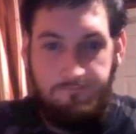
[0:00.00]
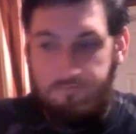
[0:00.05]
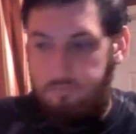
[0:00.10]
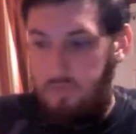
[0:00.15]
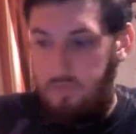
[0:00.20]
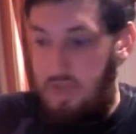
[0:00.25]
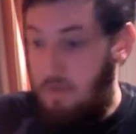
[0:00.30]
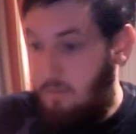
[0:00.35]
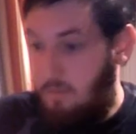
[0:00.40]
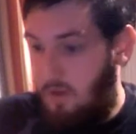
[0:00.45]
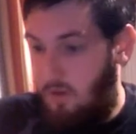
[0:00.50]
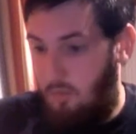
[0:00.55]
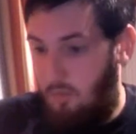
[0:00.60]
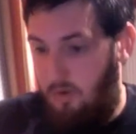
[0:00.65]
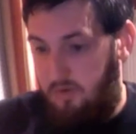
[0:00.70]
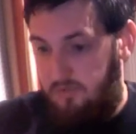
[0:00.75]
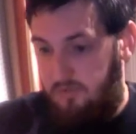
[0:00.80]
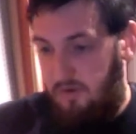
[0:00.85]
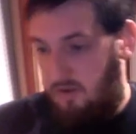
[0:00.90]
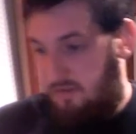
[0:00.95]
Email
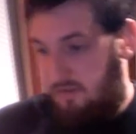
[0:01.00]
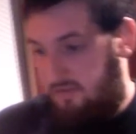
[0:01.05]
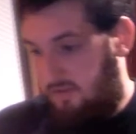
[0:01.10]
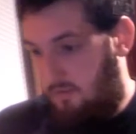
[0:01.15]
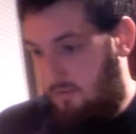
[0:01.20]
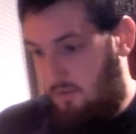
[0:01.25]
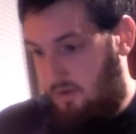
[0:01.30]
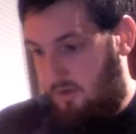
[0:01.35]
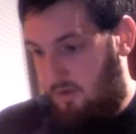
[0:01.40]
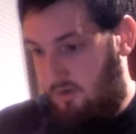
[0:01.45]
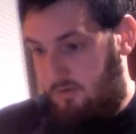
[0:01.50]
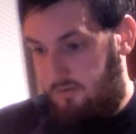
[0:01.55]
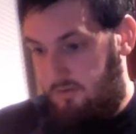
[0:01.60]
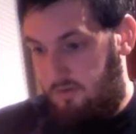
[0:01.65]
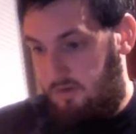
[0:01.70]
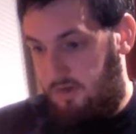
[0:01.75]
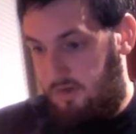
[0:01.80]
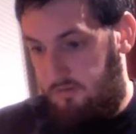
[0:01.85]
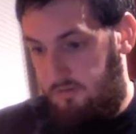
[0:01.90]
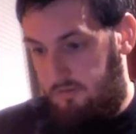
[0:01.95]
works very similar,
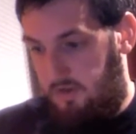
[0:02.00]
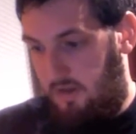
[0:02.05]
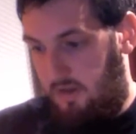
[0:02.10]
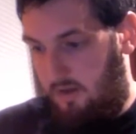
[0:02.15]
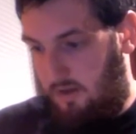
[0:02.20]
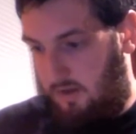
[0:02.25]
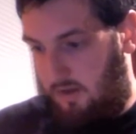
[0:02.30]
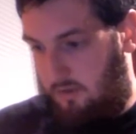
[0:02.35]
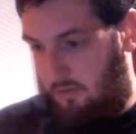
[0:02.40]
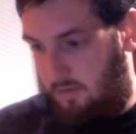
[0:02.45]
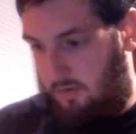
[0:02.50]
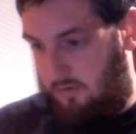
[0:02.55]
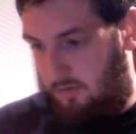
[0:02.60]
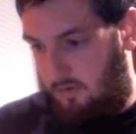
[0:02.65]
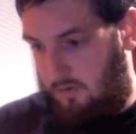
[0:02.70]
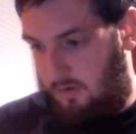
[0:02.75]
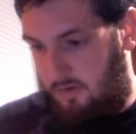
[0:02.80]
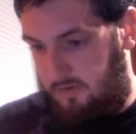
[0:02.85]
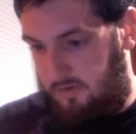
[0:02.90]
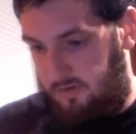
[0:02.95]
kind of like what I've
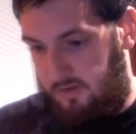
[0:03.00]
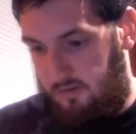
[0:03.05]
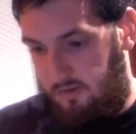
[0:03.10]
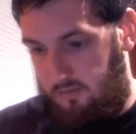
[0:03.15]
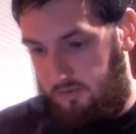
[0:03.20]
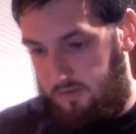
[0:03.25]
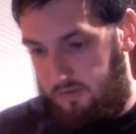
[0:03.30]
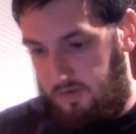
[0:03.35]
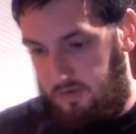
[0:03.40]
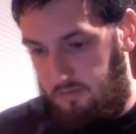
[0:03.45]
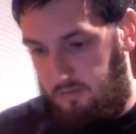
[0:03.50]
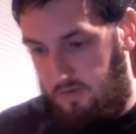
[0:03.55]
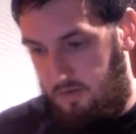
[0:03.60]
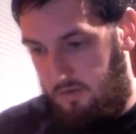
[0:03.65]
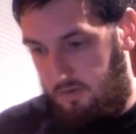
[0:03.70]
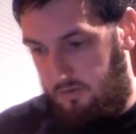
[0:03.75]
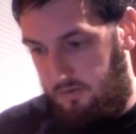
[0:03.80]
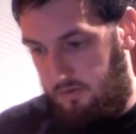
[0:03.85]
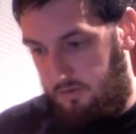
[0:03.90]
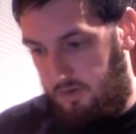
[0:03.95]
already said with email.